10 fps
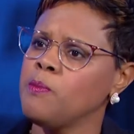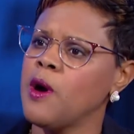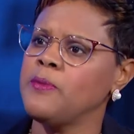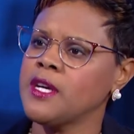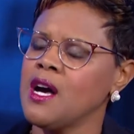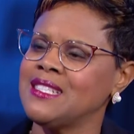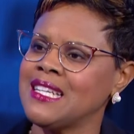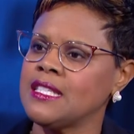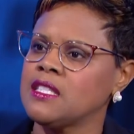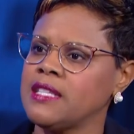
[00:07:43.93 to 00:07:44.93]
but because
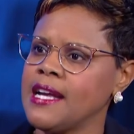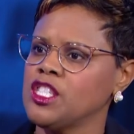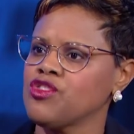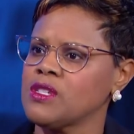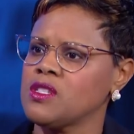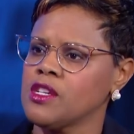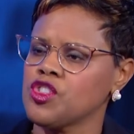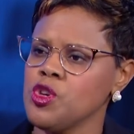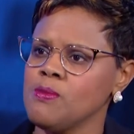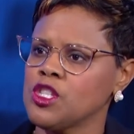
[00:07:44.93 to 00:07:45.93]
it's dangerous.
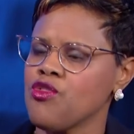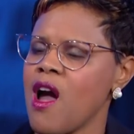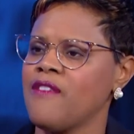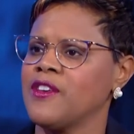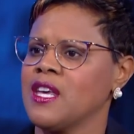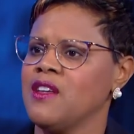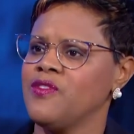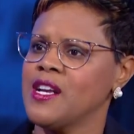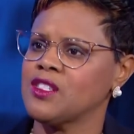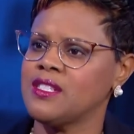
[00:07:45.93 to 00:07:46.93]
There's human trafficking,
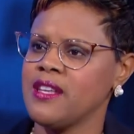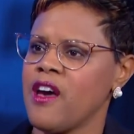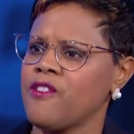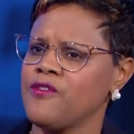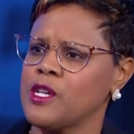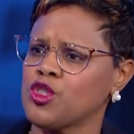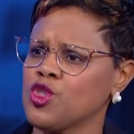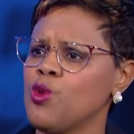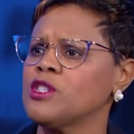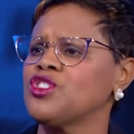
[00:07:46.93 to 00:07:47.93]
there's death, there's
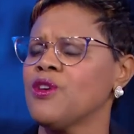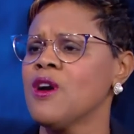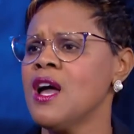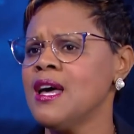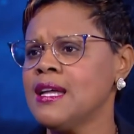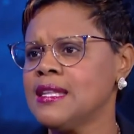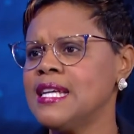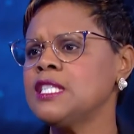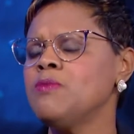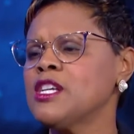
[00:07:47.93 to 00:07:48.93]
torture.
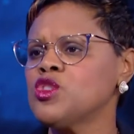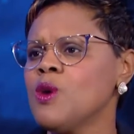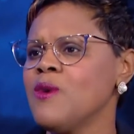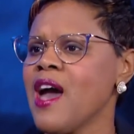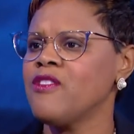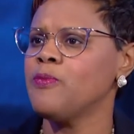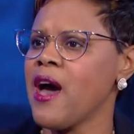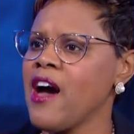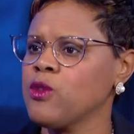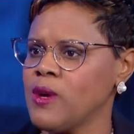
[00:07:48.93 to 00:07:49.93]
Let's make sure we have a
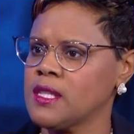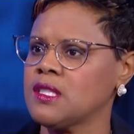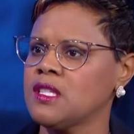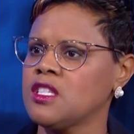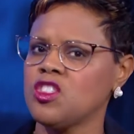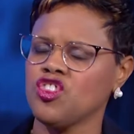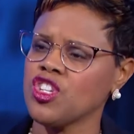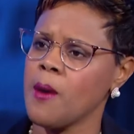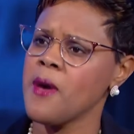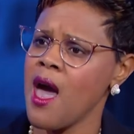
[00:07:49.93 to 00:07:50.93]
pathway to
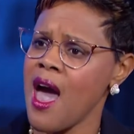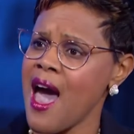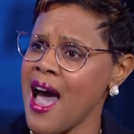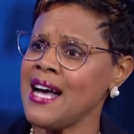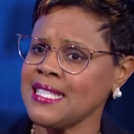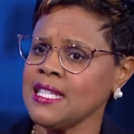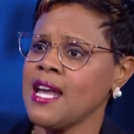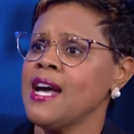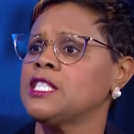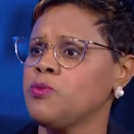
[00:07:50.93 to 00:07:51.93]
citizenship, as it
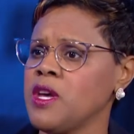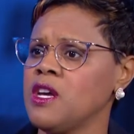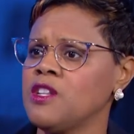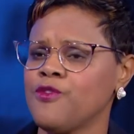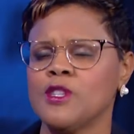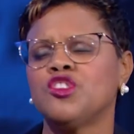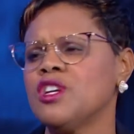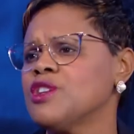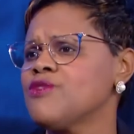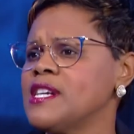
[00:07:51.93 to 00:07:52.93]
has been for
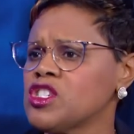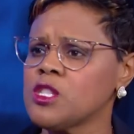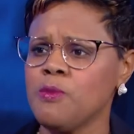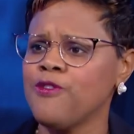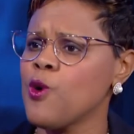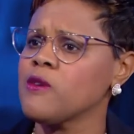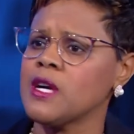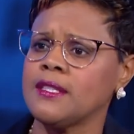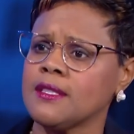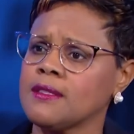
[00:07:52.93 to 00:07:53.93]
generations before
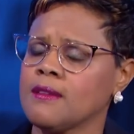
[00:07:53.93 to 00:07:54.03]
us.